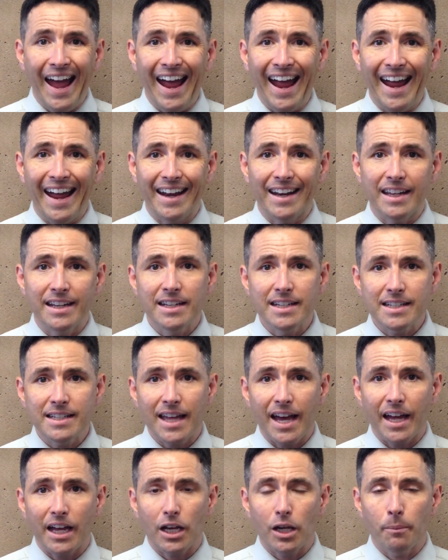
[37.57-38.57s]
And it is
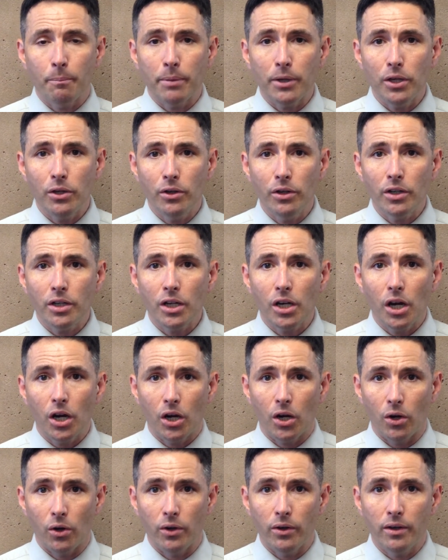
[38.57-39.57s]
that computer
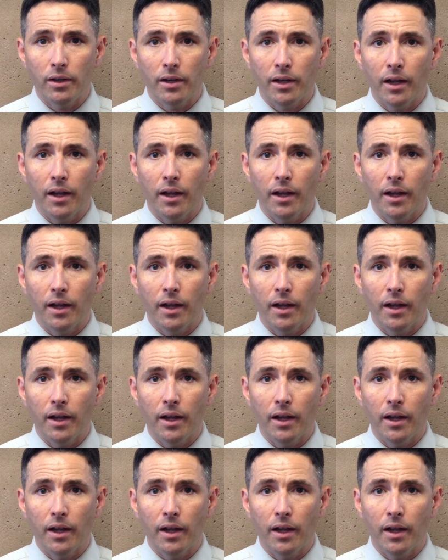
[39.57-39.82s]
code